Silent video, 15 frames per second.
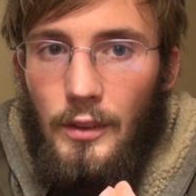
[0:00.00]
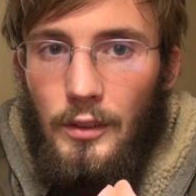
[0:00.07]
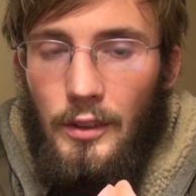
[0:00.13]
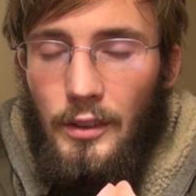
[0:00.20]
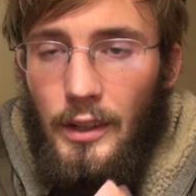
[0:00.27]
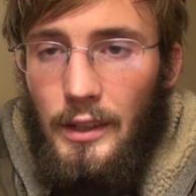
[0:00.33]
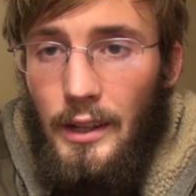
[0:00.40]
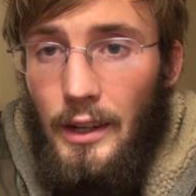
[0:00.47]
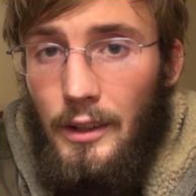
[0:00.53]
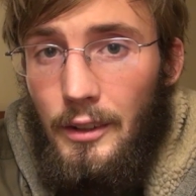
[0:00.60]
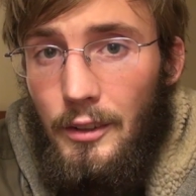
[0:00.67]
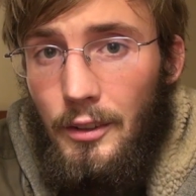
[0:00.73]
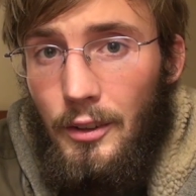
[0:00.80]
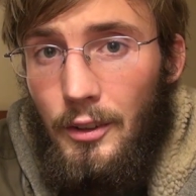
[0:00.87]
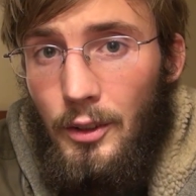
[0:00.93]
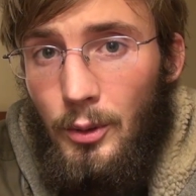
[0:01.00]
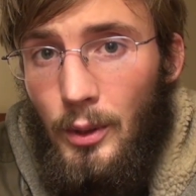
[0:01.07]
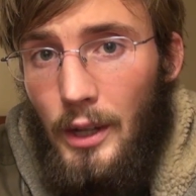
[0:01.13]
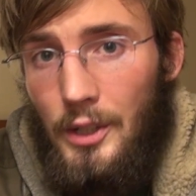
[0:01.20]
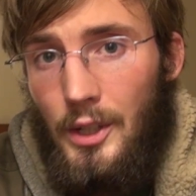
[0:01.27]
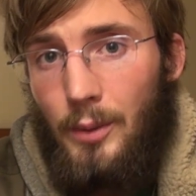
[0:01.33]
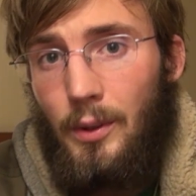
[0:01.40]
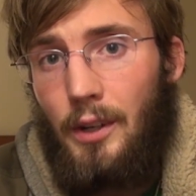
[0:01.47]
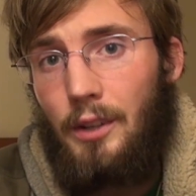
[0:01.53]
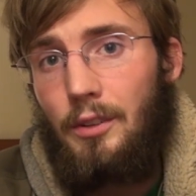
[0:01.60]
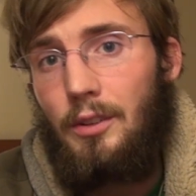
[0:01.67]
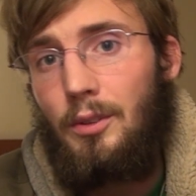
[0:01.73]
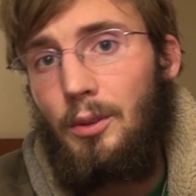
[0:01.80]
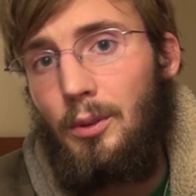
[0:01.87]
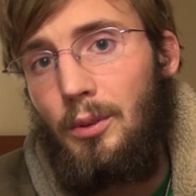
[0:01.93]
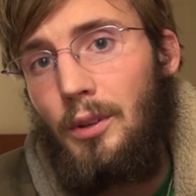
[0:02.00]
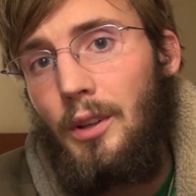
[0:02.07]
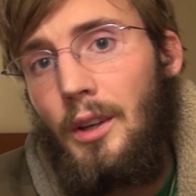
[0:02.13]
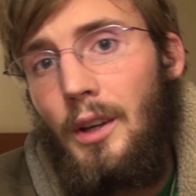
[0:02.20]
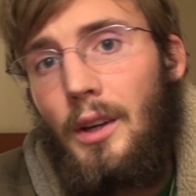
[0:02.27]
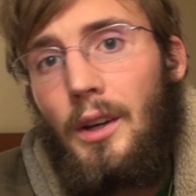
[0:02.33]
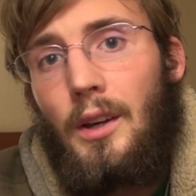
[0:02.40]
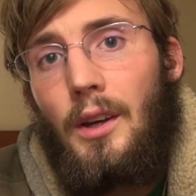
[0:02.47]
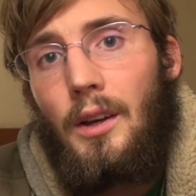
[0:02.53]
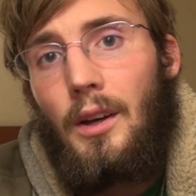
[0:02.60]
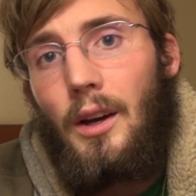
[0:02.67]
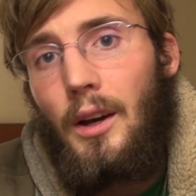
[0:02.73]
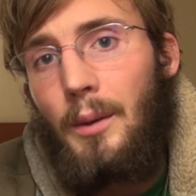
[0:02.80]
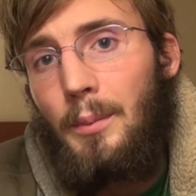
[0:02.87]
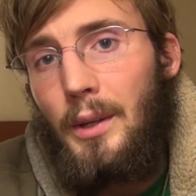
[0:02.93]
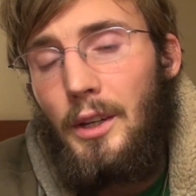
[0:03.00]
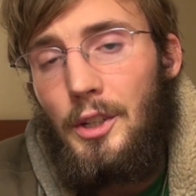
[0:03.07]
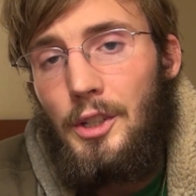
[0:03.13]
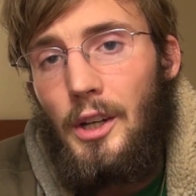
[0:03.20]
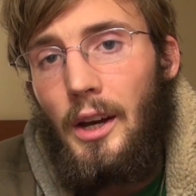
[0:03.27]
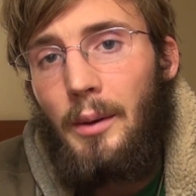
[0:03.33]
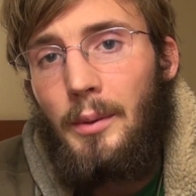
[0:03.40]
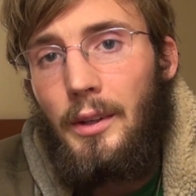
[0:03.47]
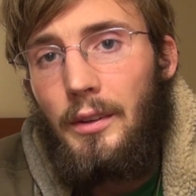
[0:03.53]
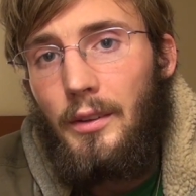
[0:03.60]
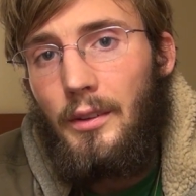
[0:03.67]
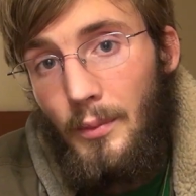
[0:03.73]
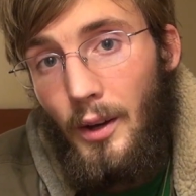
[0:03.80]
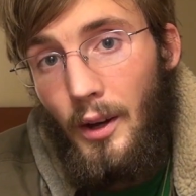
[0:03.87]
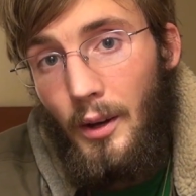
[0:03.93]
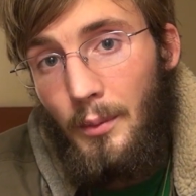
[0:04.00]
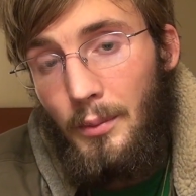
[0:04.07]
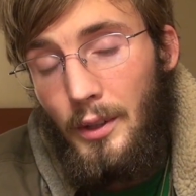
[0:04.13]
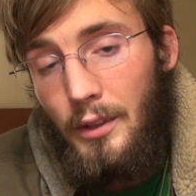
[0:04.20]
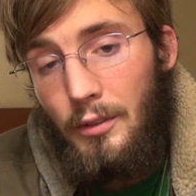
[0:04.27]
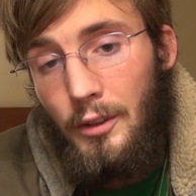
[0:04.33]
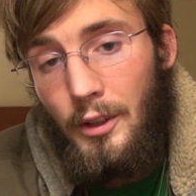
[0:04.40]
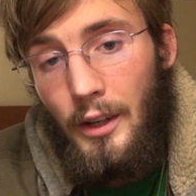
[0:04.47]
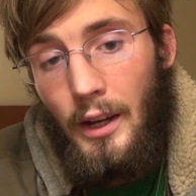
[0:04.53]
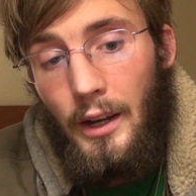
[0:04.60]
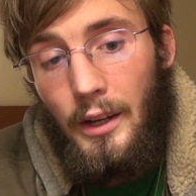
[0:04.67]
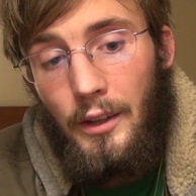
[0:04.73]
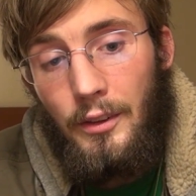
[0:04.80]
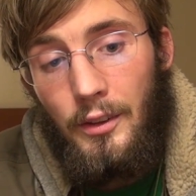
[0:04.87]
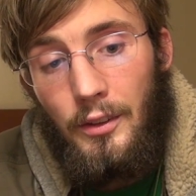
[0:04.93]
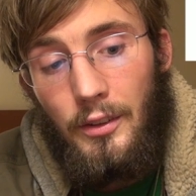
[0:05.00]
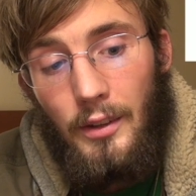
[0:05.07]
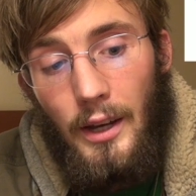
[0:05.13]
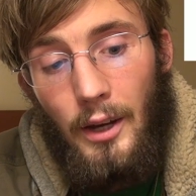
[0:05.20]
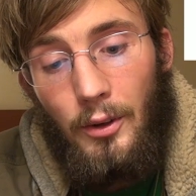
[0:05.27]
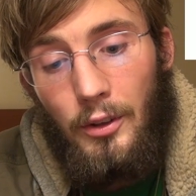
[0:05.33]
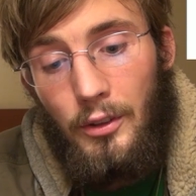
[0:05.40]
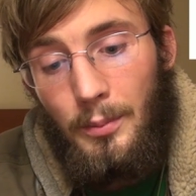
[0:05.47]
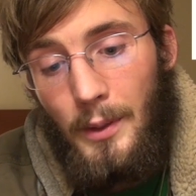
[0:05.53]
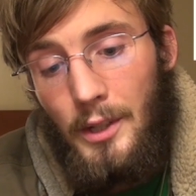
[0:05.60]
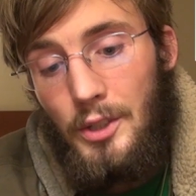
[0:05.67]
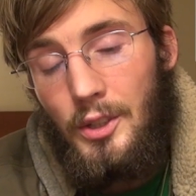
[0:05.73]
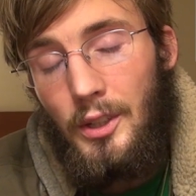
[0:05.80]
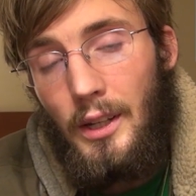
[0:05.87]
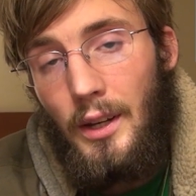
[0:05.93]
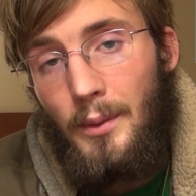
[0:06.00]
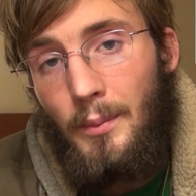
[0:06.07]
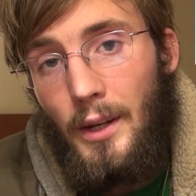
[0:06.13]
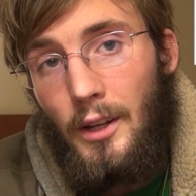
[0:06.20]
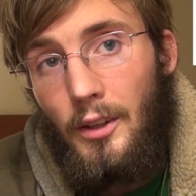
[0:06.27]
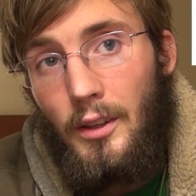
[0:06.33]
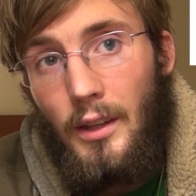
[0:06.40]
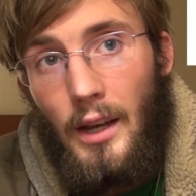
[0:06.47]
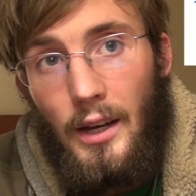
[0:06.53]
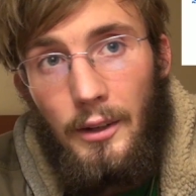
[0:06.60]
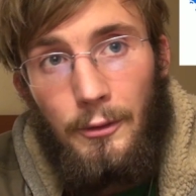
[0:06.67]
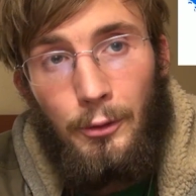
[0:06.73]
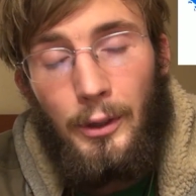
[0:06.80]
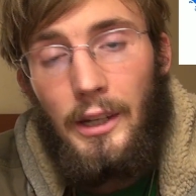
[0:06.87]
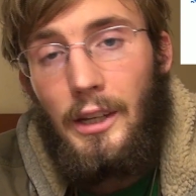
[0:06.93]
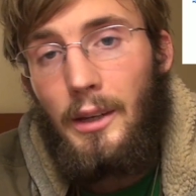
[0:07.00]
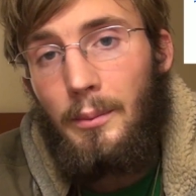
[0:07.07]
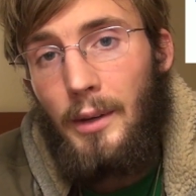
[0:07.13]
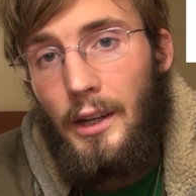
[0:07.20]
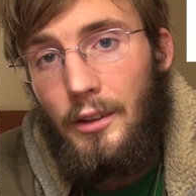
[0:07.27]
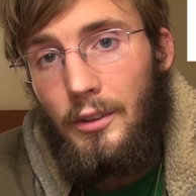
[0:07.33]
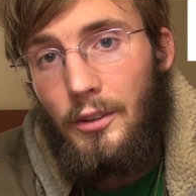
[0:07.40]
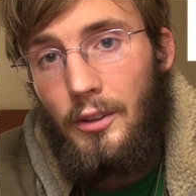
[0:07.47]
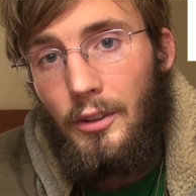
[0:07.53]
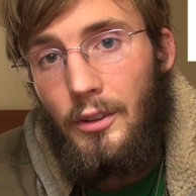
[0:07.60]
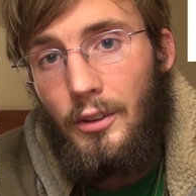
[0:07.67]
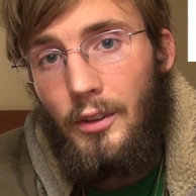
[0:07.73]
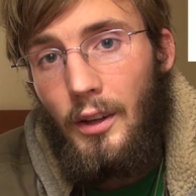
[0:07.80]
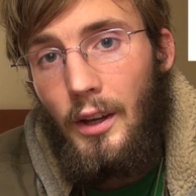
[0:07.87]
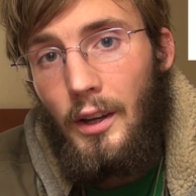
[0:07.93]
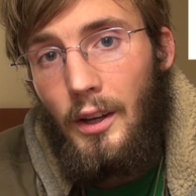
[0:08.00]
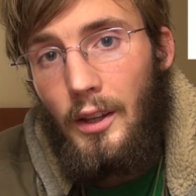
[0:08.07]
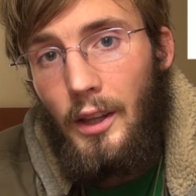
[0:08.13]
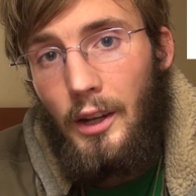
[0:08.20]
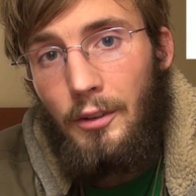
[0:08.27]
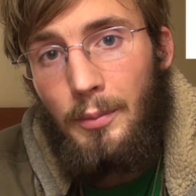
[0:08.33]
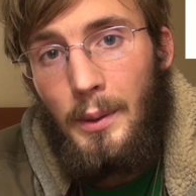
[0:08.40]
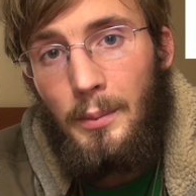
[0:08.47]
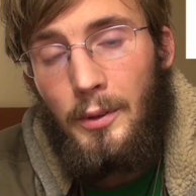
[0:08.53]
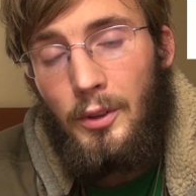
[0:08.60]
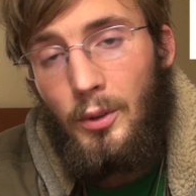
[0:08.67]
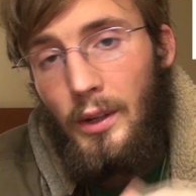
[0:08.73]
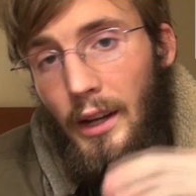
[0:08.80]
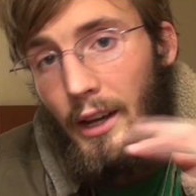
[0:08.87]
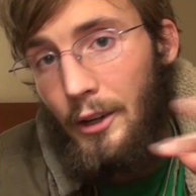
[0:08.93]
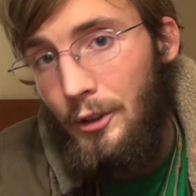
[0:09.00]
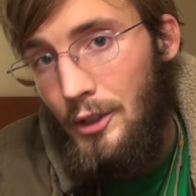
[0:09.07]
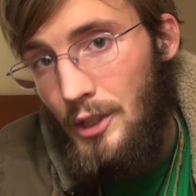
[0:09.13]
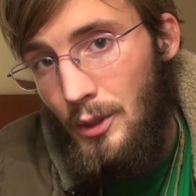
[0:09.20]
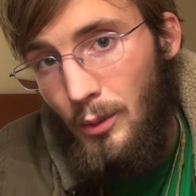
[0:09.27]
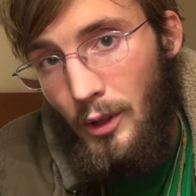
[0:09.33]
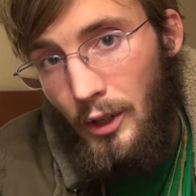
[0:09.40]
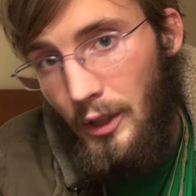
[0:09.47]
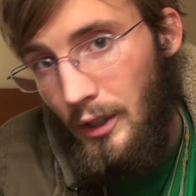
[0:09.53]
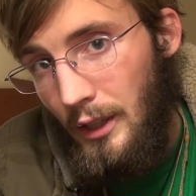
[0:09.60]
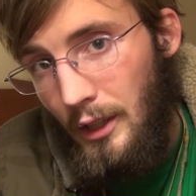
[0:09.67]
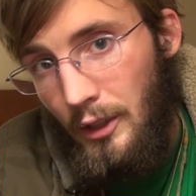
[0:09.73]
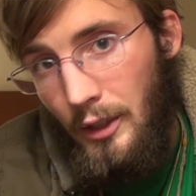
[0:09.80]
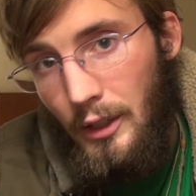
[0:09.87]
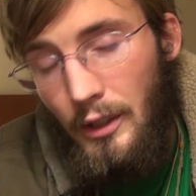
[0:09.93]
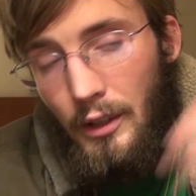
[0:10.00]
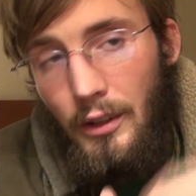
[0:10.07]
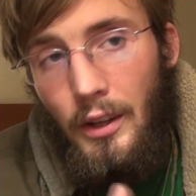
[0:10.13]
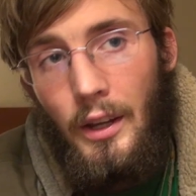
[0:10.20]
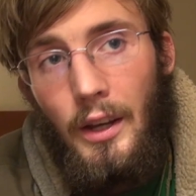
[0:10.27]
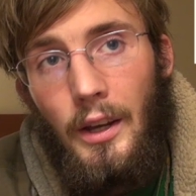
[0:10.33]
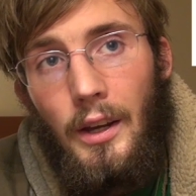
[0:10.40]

since I'd gotten into the New Age, I wanted to uh, be a shaman. Uh, believe it or not, in this town especially, I met a lot of Reiki masters, a lot of people doing energy work and healing and